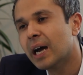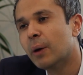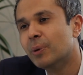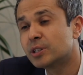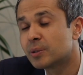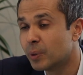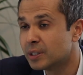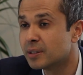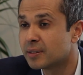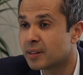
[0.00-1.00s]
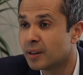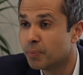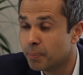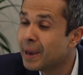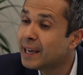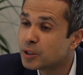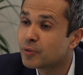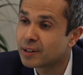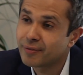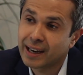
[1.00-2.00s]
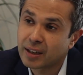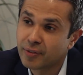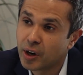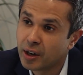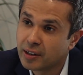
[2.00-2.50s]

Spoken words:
which is the major risk factor for heart